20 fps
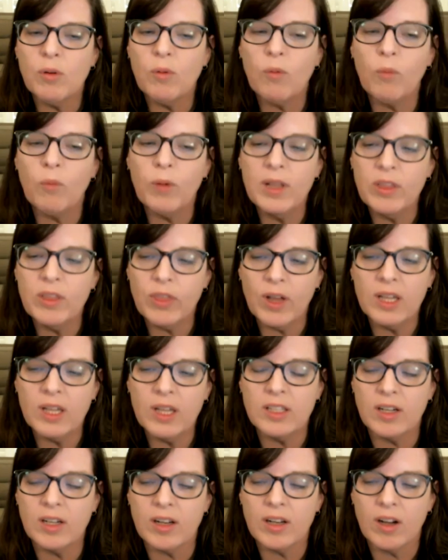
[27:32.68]
we
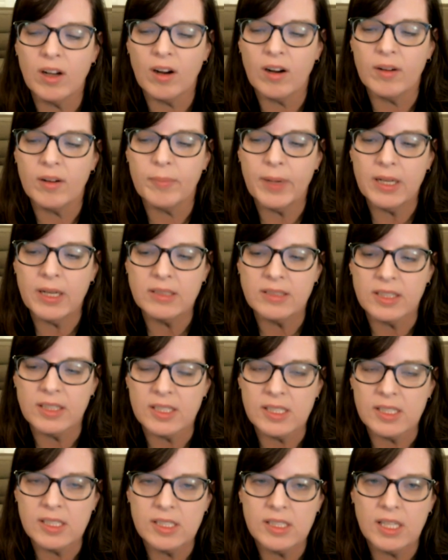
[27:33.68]
thought long and hard about
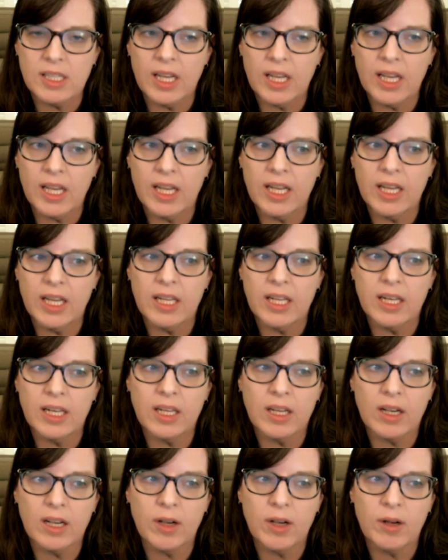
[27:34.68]
this.
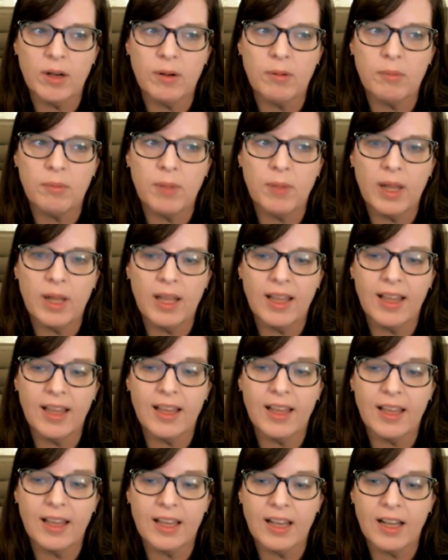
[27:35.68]
And
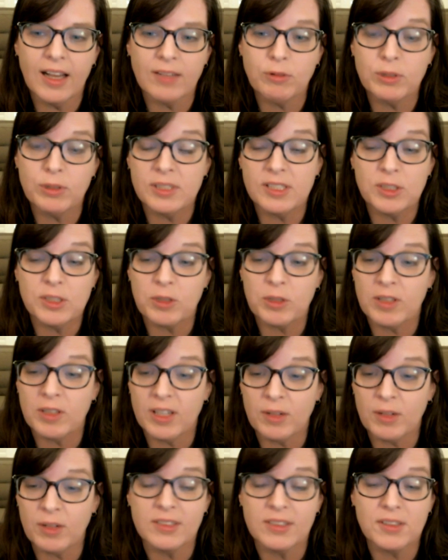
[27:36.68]
I wasn't sure
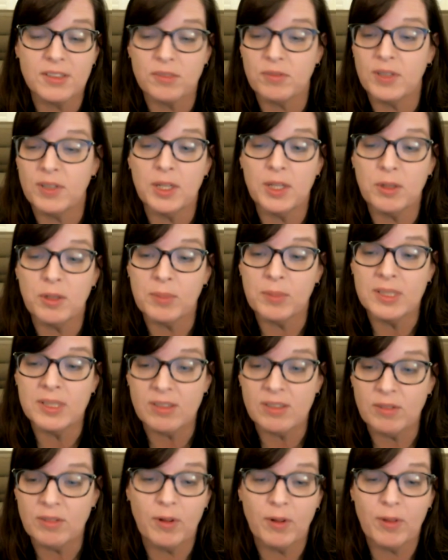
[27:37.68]
that I wanted to video
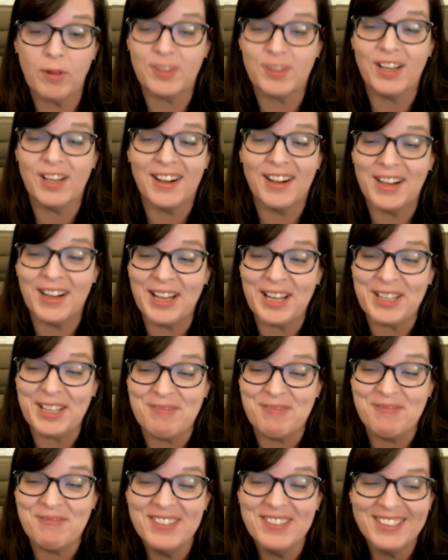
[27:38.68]
myself all the
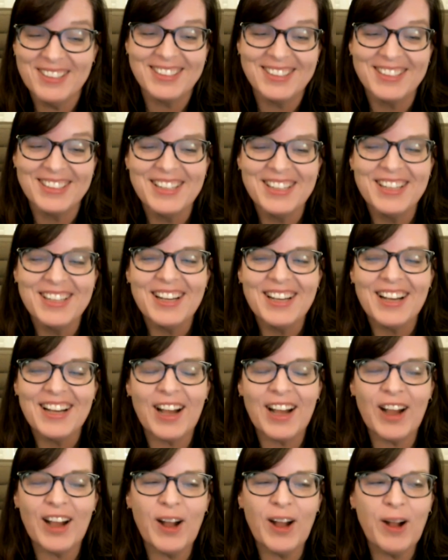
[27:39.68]
time.
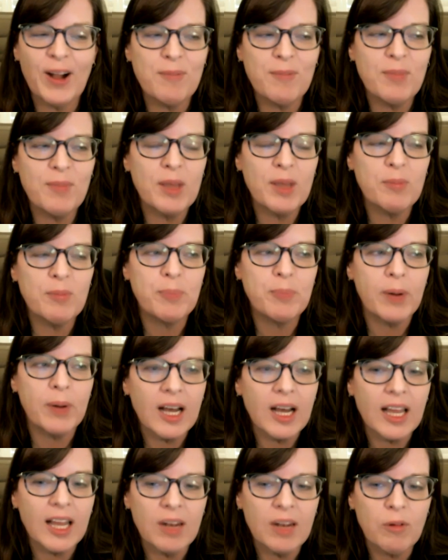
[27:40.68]
Um,
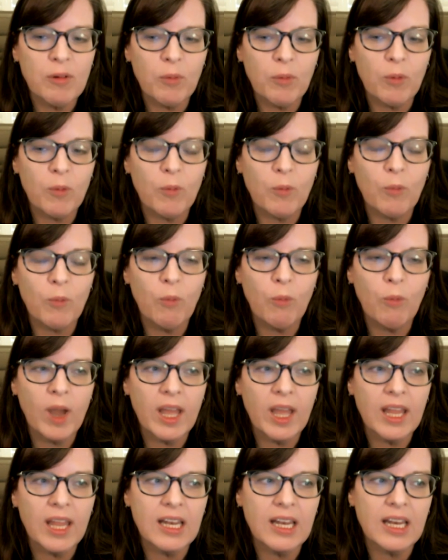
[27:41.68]
but
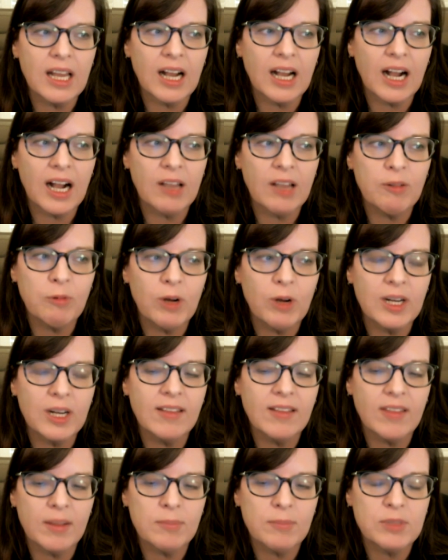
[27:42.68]
when I
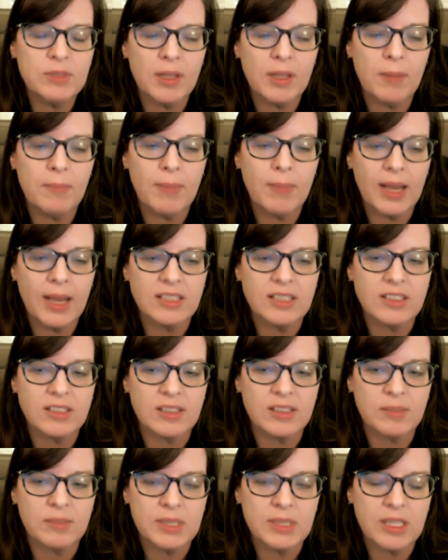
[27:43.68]
wanted them to imagine
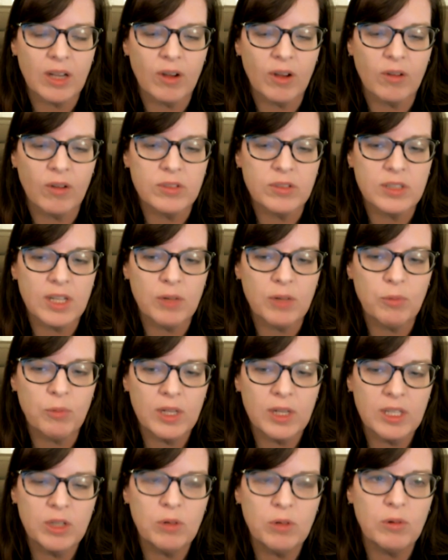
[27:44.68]
themselves, and
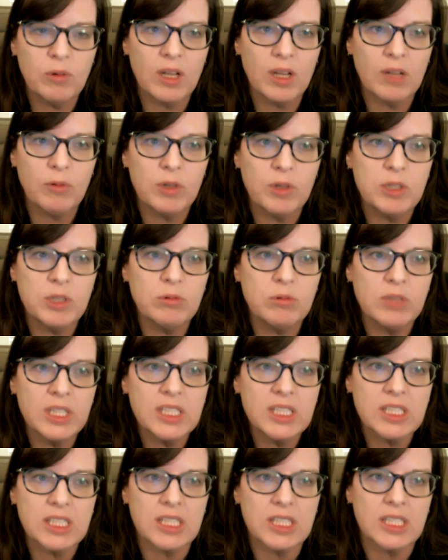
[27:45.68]
when you
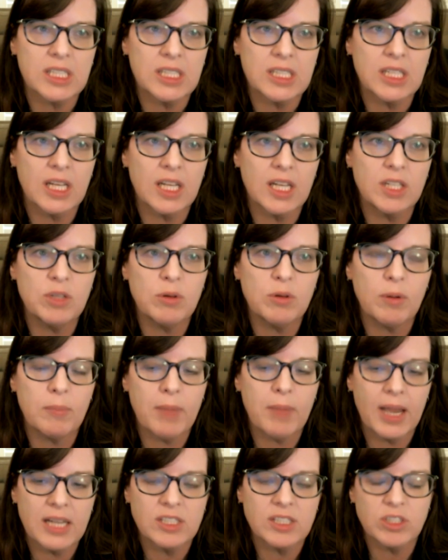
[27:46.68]
listen and you
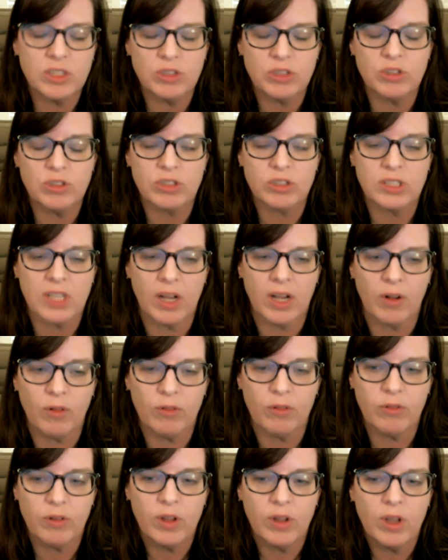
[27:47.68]
imagine
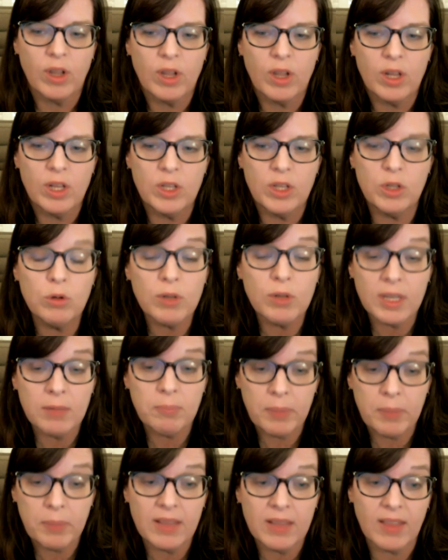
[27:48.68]
yourself, you
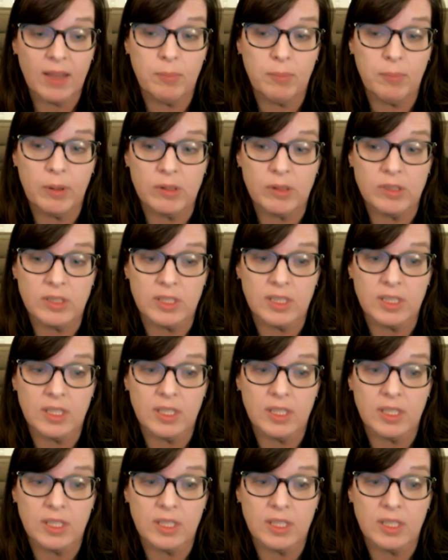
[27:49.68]
can be that person,